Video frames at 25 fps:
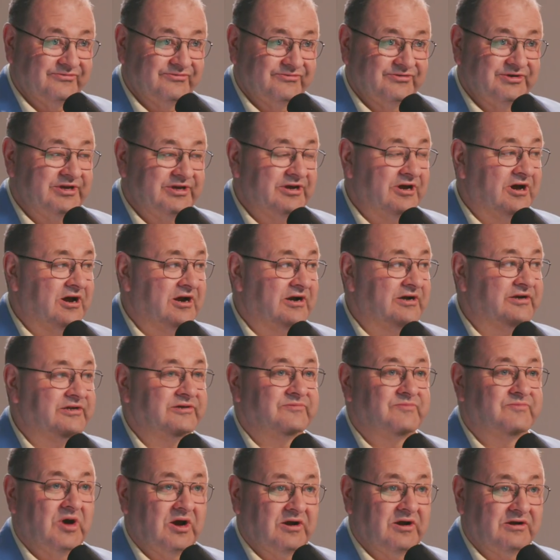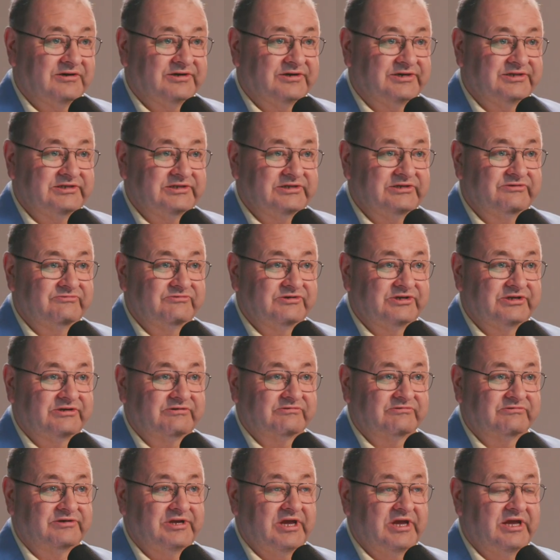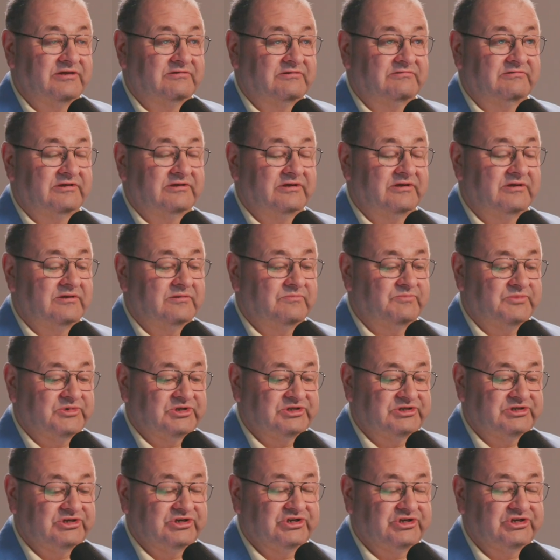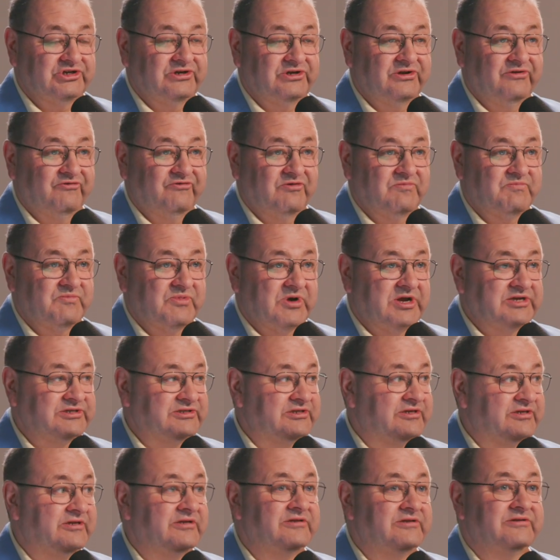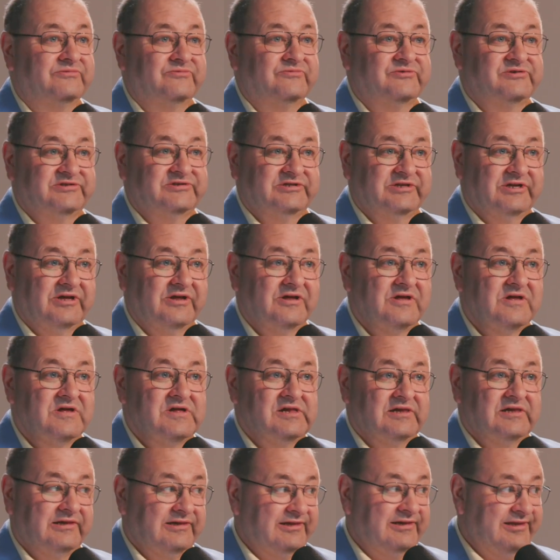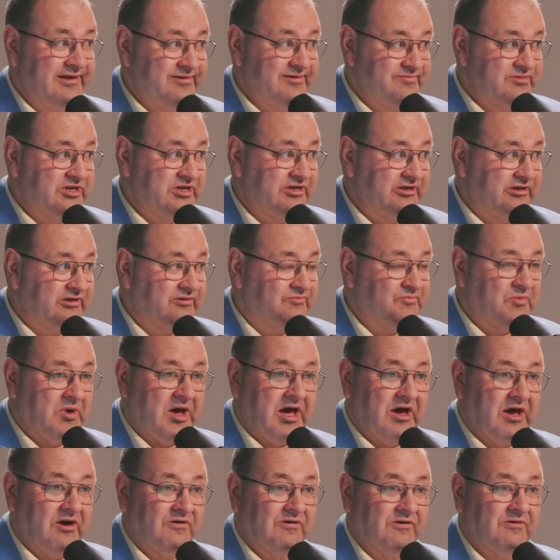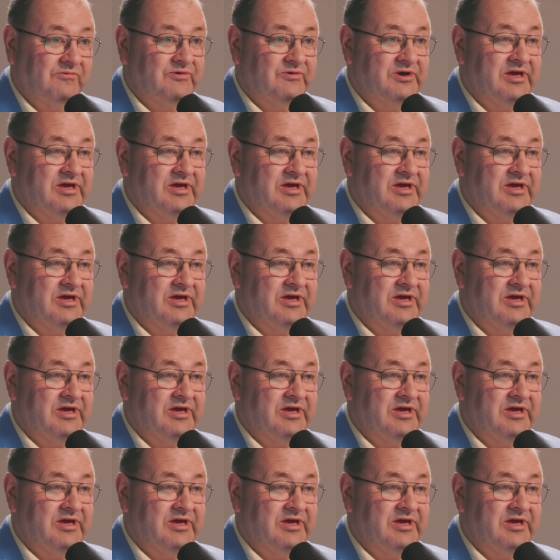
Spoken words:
We are democracy. We create the position of a president with the limited power.